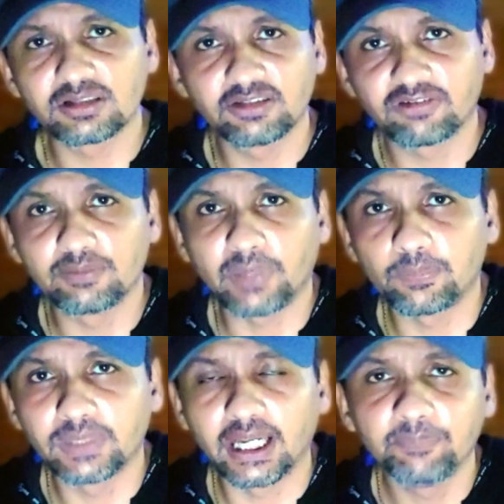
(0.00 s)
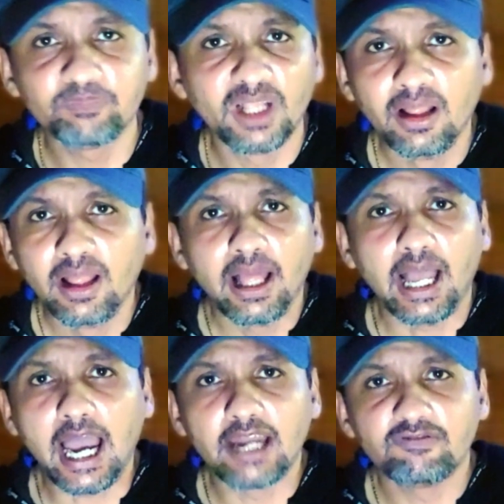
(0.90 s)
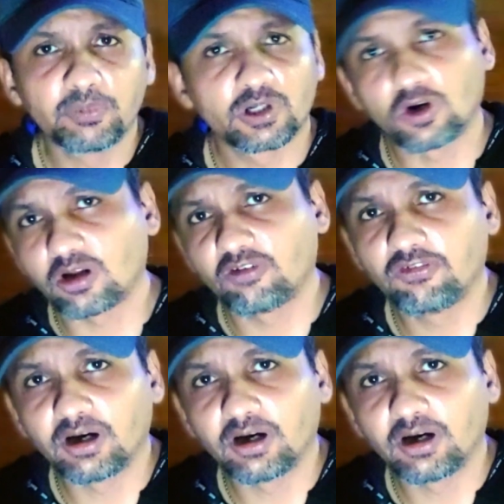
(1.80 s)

different pipeline, and we put a lot of